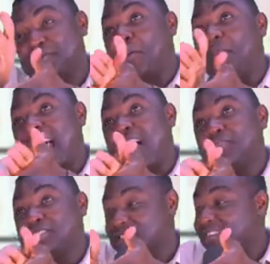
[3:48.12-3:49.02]
from
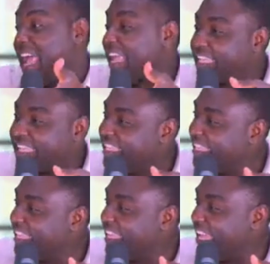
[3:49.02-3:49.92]
now to like
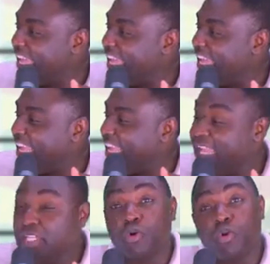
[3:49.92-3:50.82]
8
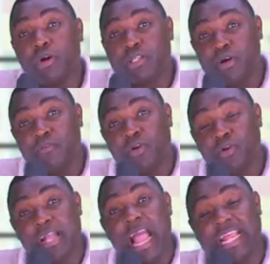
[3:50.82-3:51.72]
o'clock, 12
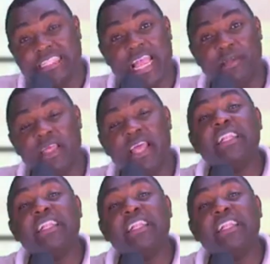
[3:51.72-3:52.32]
o'clock Ghana time.